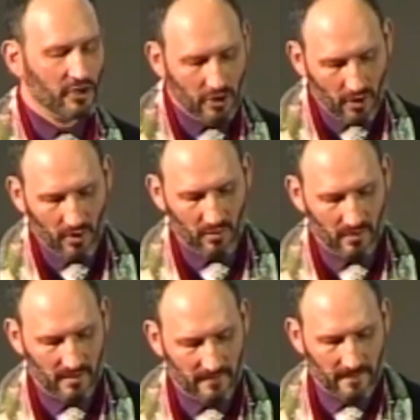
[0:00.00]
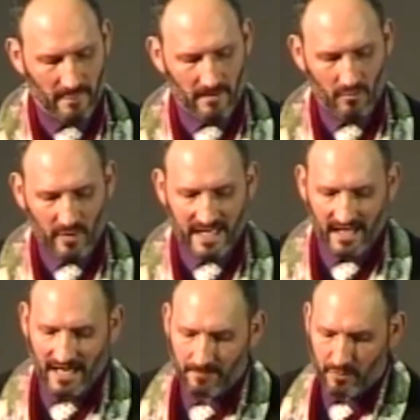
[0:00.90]
No, we
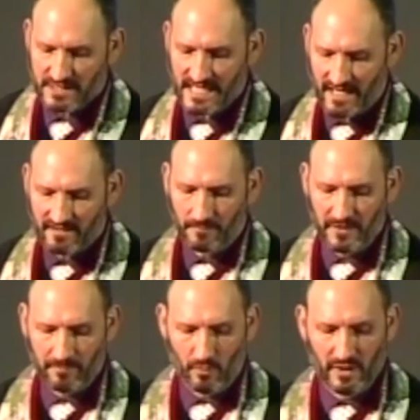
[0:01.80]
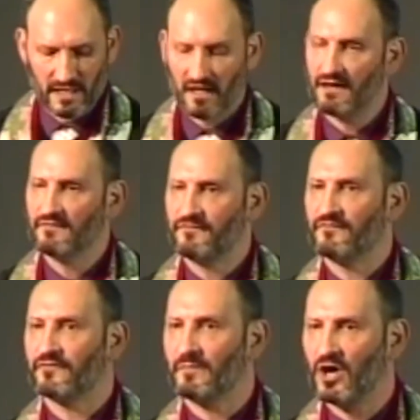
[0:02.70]
cannot protect the people we
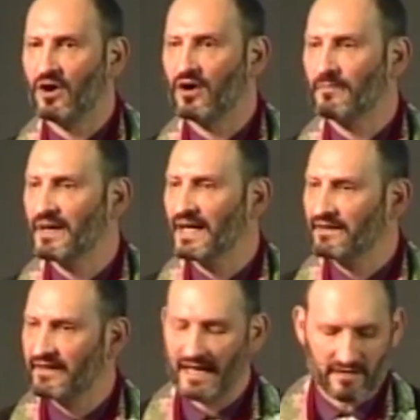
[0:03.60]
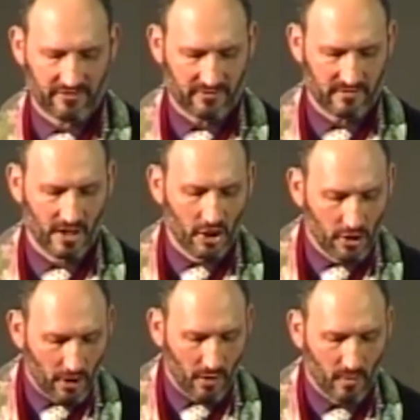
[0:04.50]
love from harm and death.
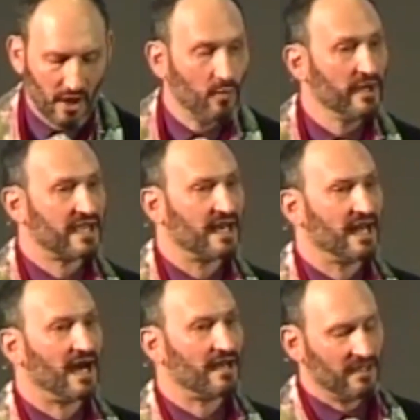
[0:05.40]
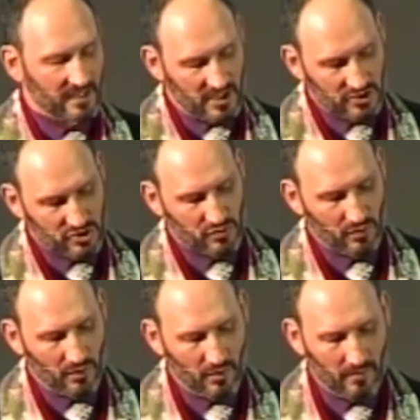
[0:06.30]
No, we cannot
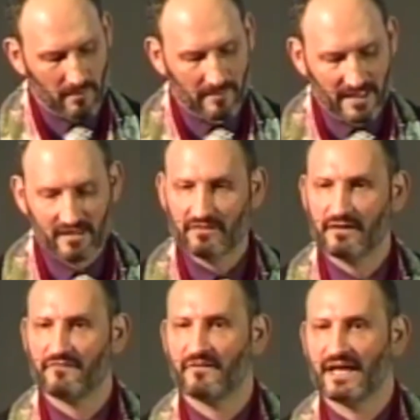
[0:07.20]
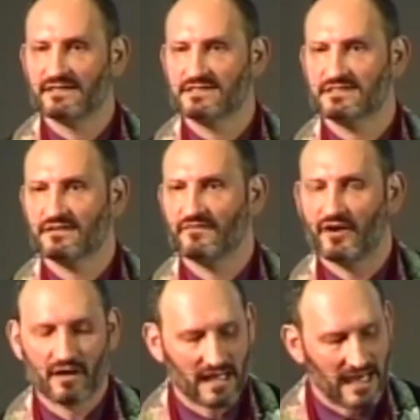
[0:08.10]
control many of the events of our